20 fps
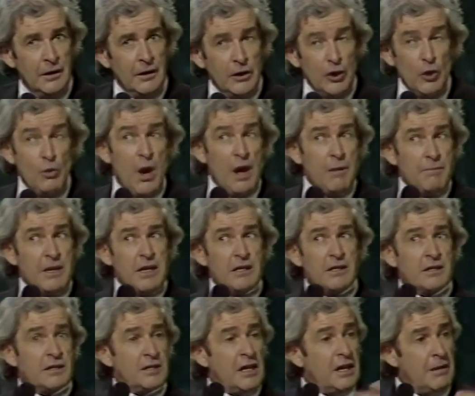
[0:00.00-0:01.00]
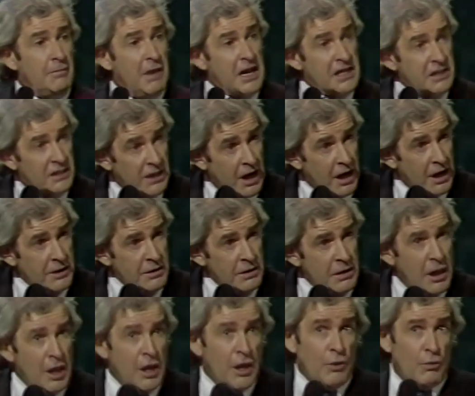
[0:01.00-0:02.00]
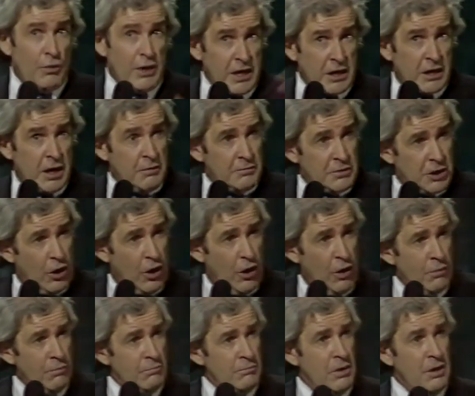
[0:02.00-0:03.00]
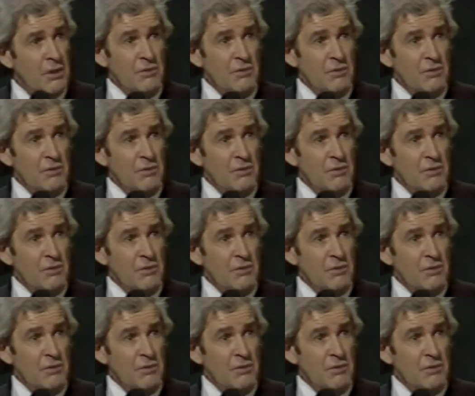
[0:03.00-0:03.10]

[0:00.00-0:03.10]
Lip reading: You want me to say to my son, when he comes home,